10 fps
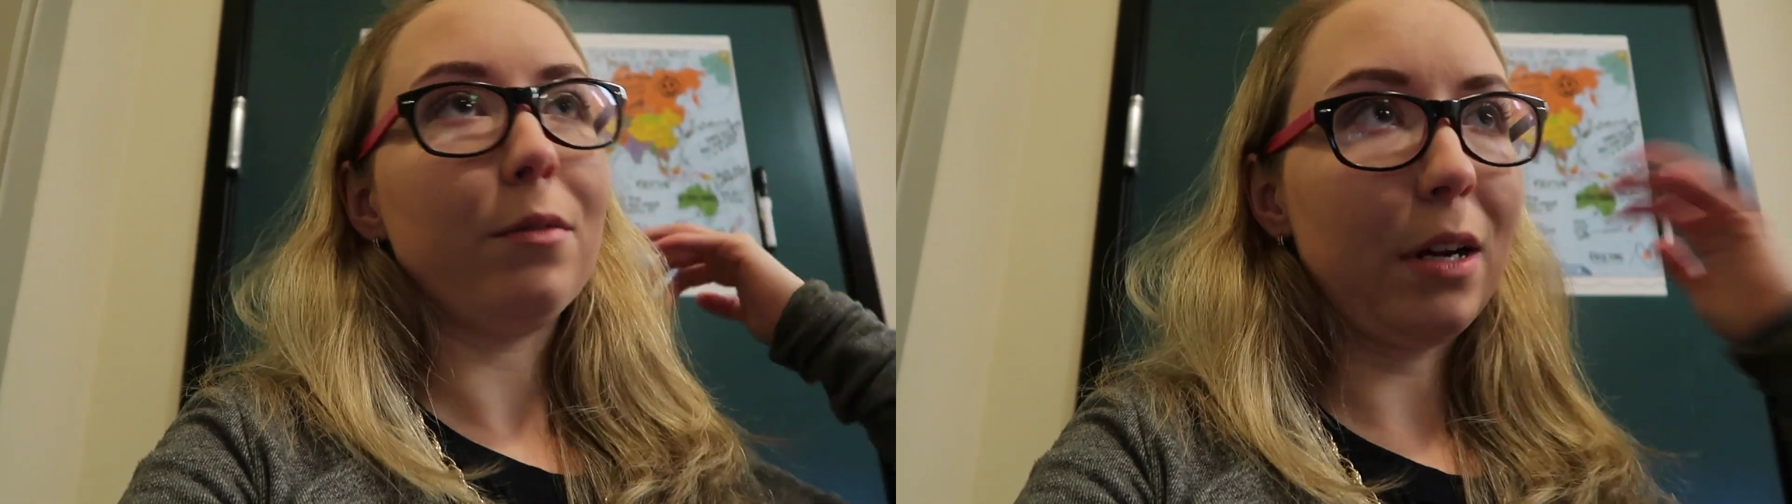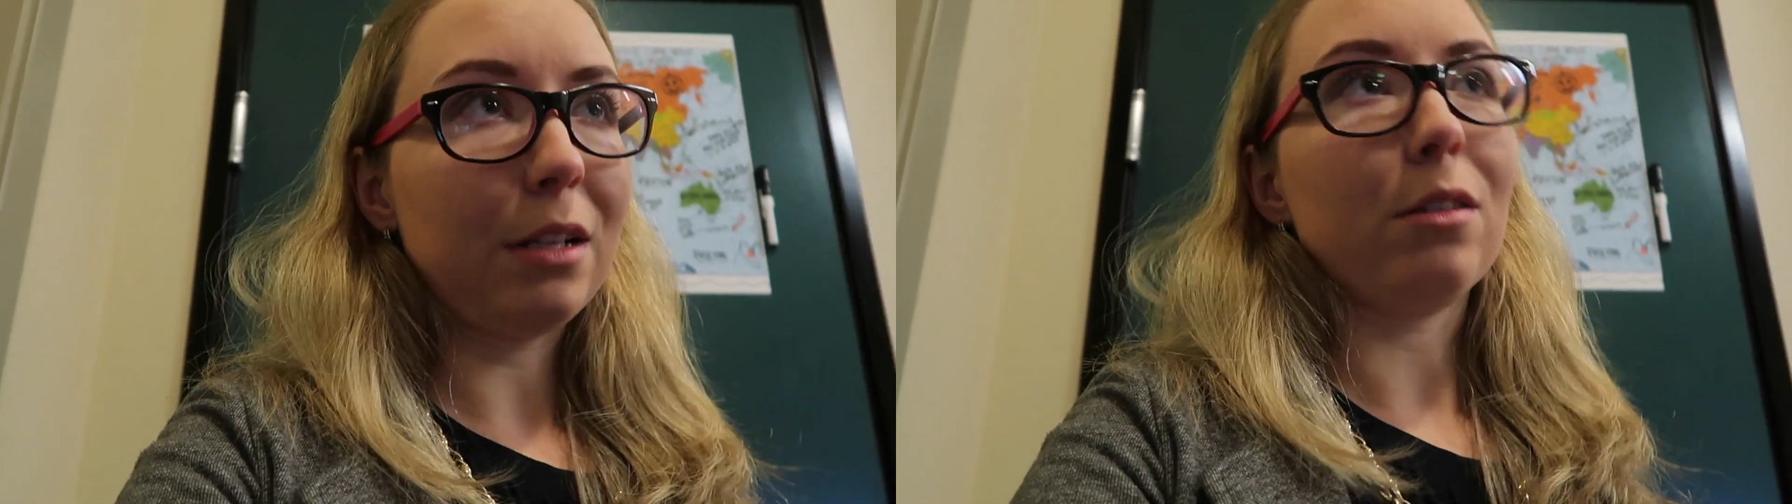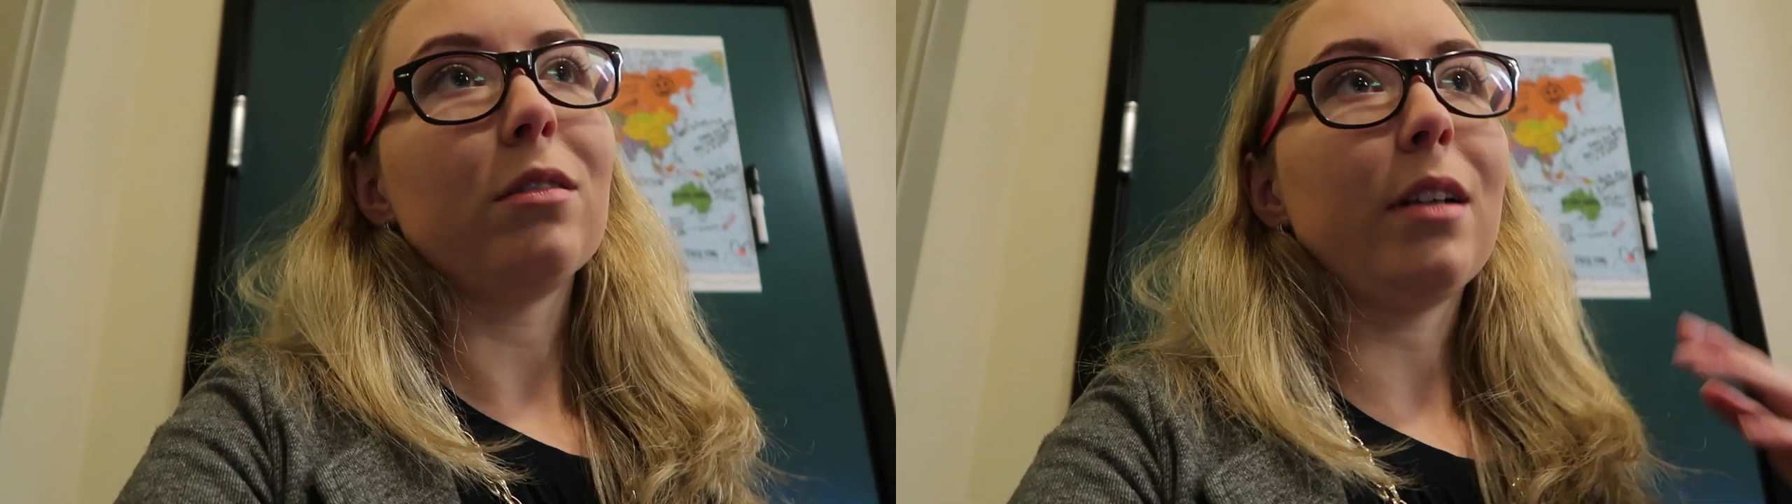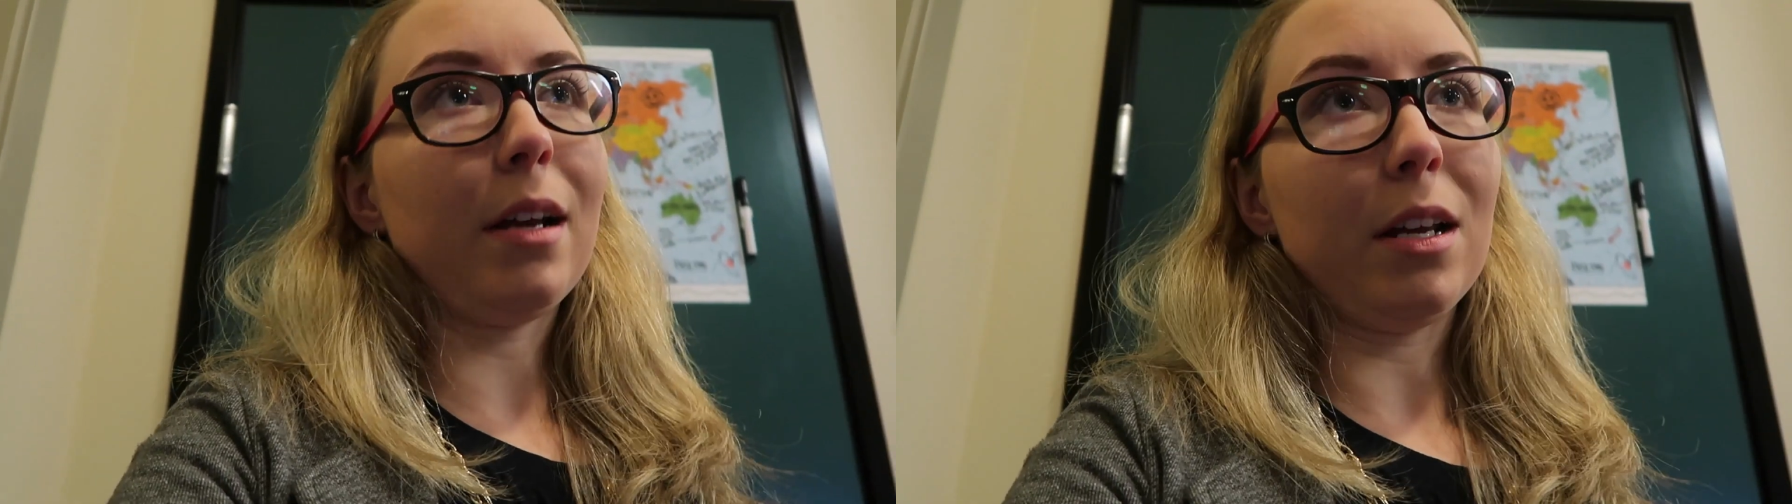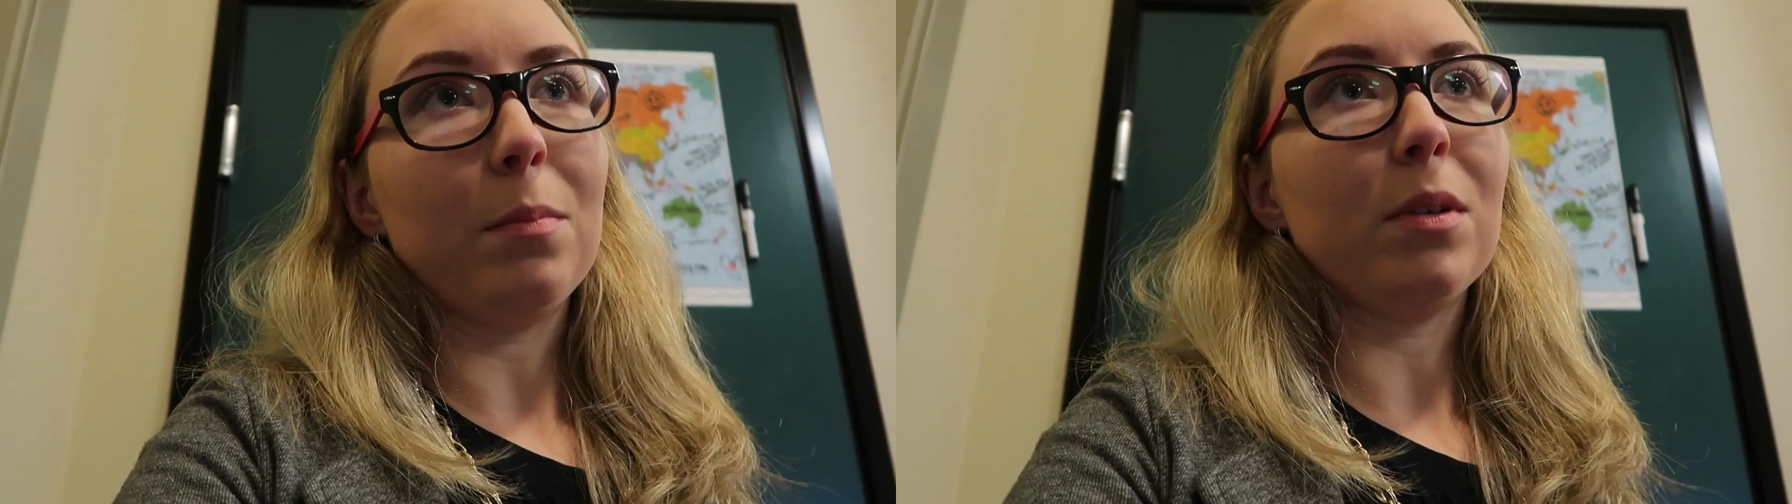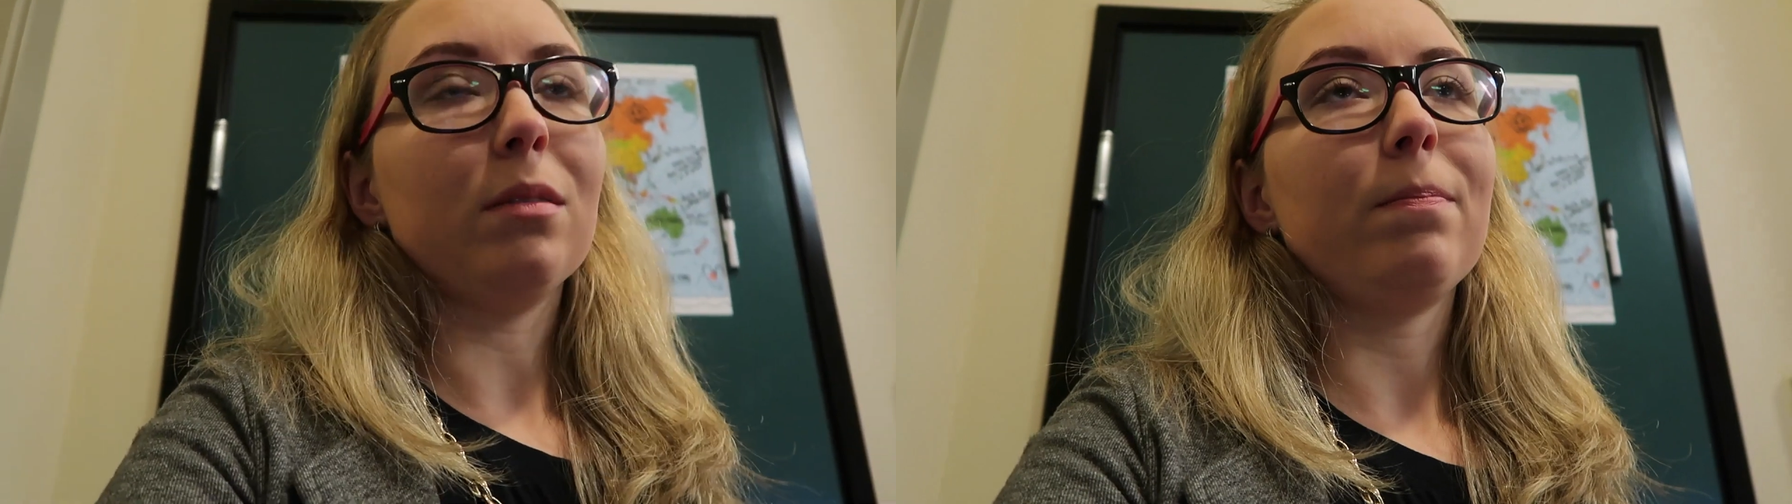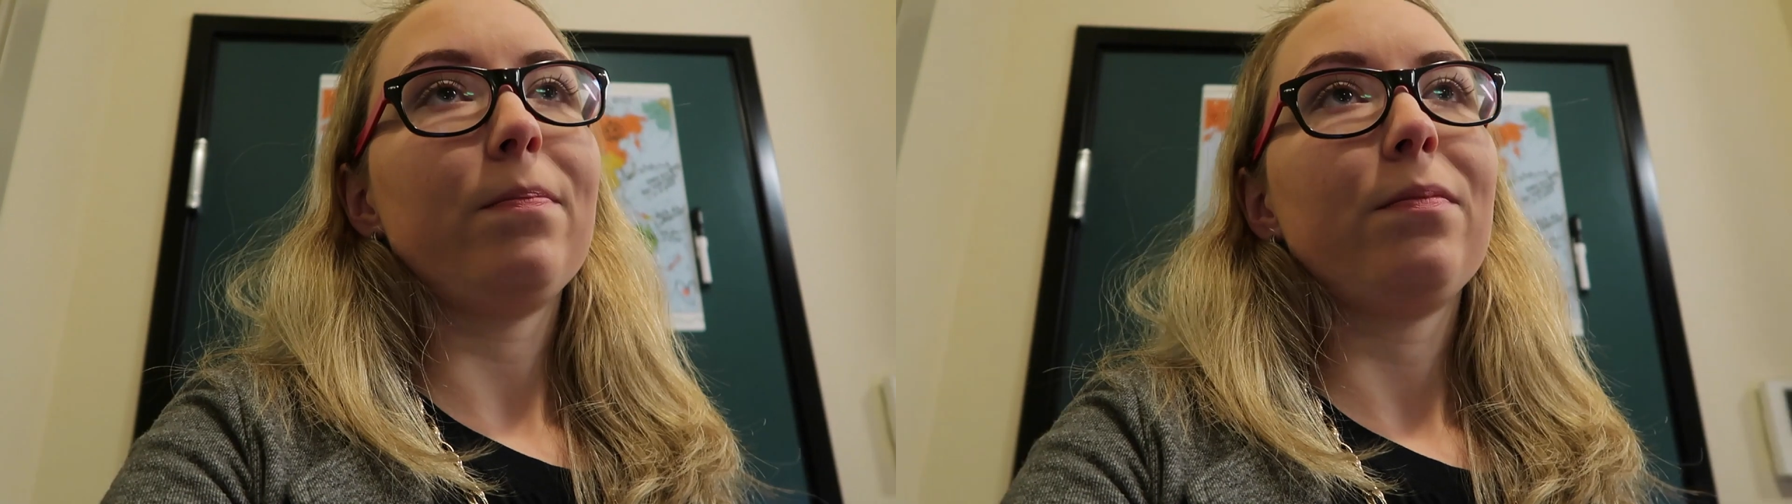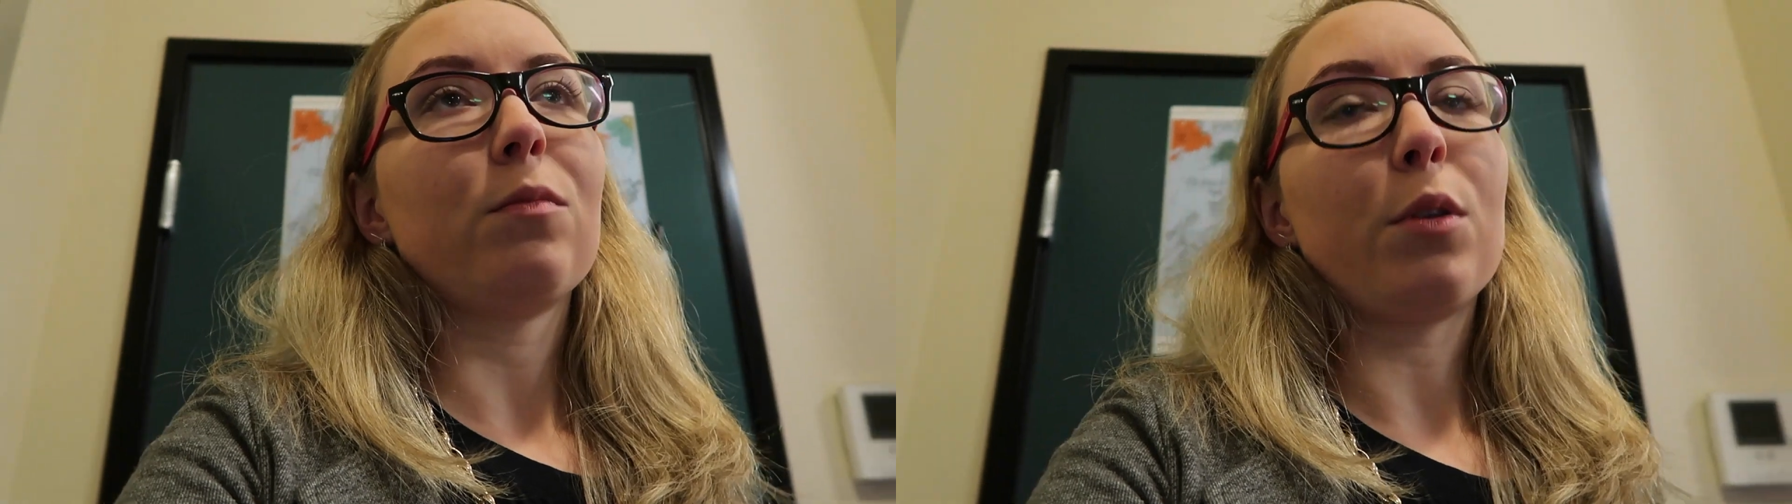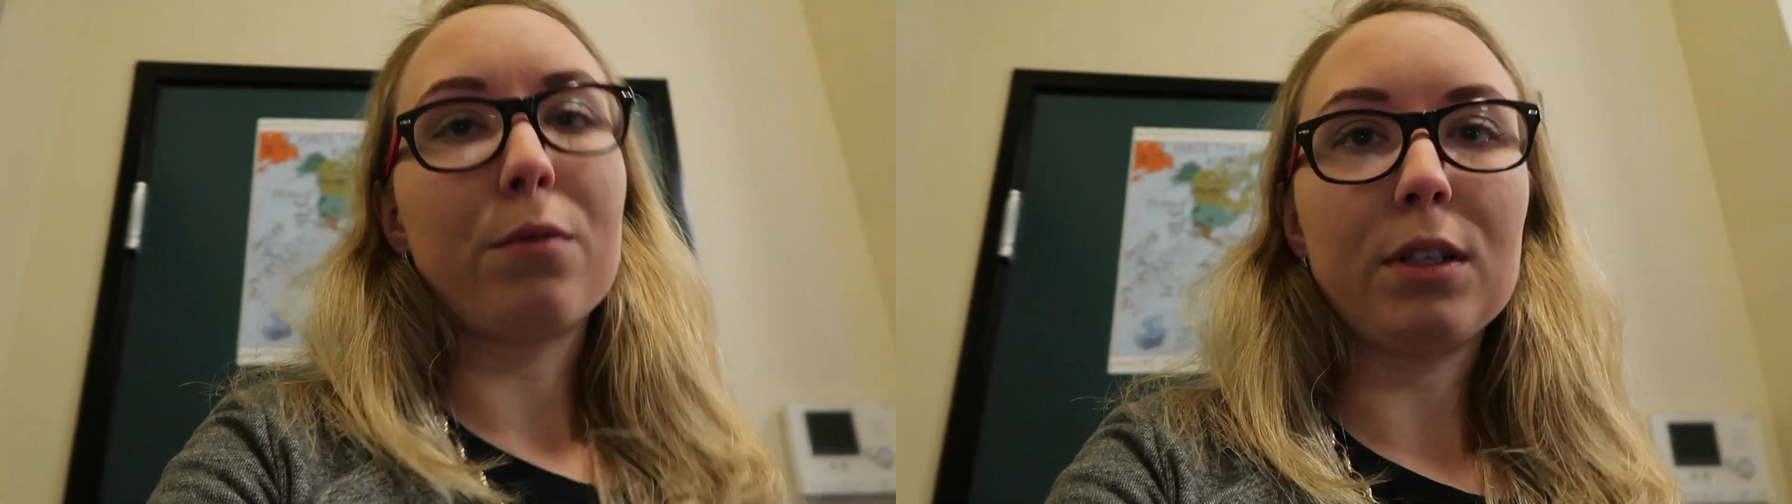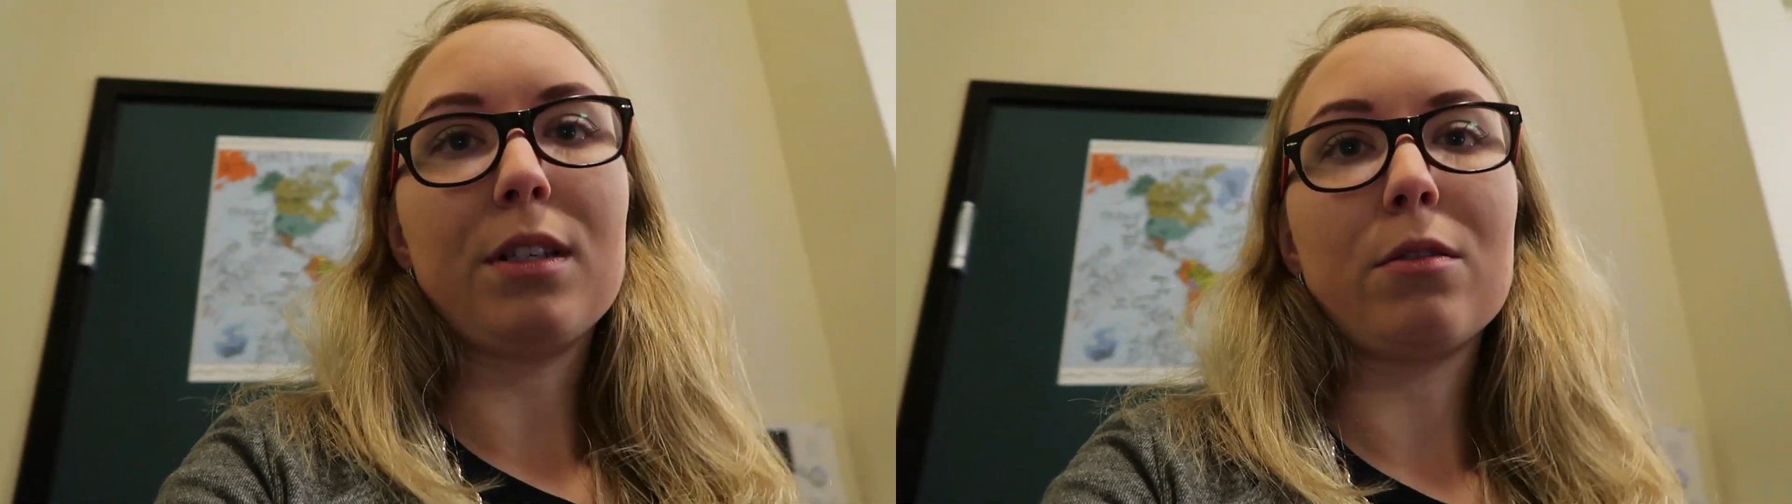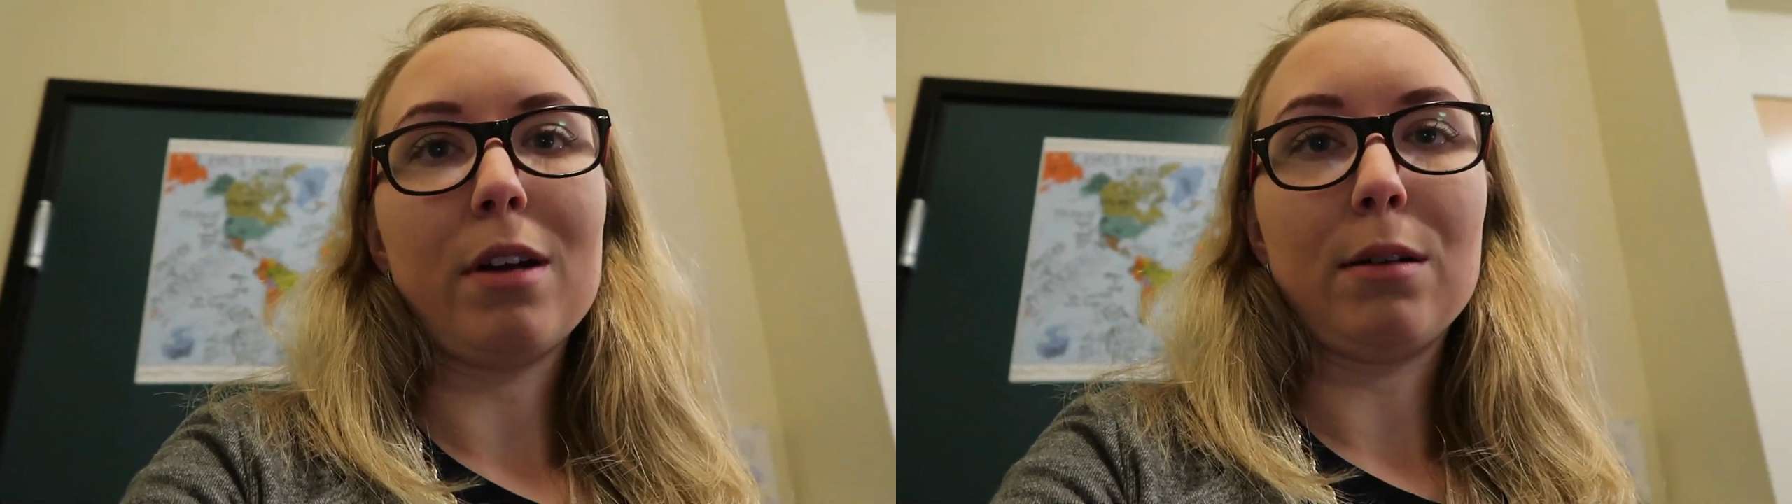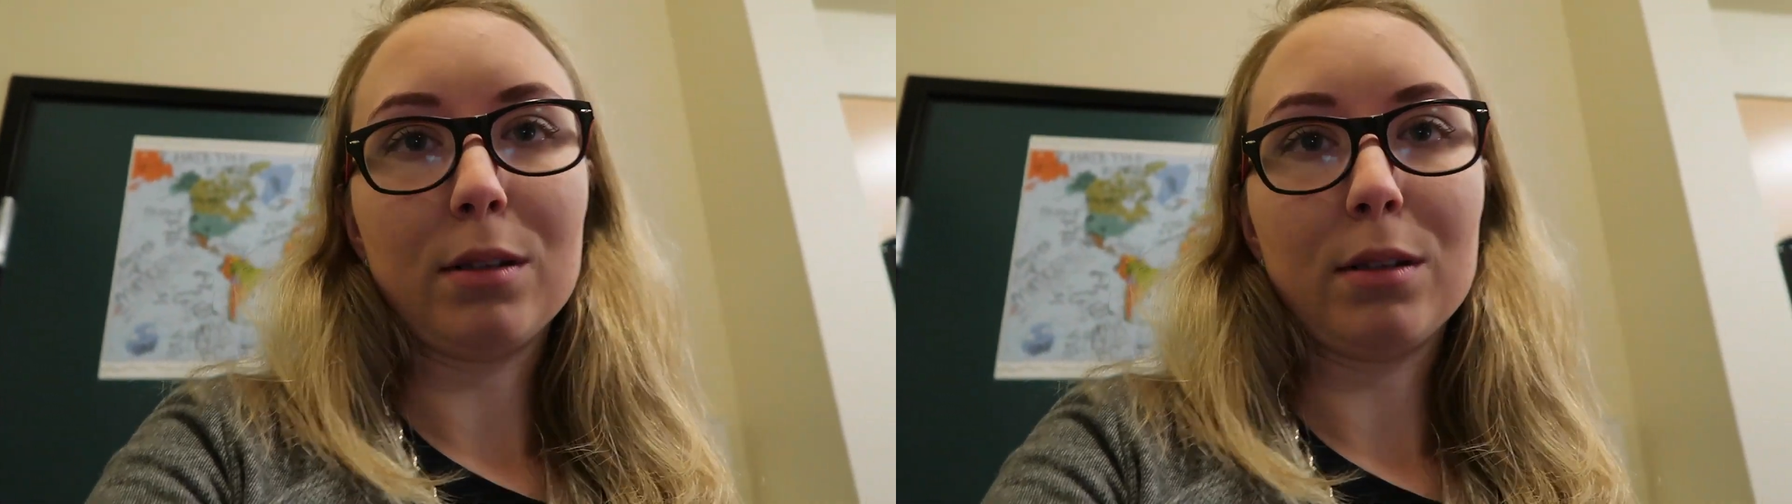It rains all the time, but with freezing rain,